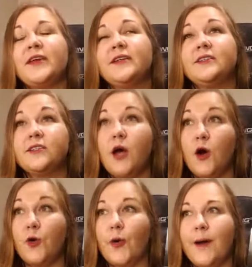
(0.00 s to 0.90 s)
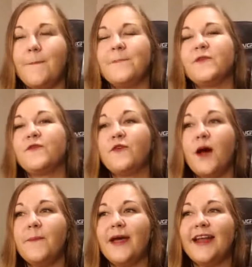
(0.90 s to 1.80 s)
So,
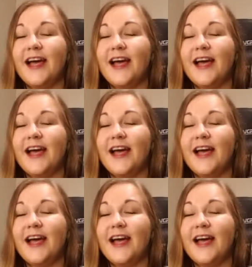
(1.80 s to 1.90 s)
from an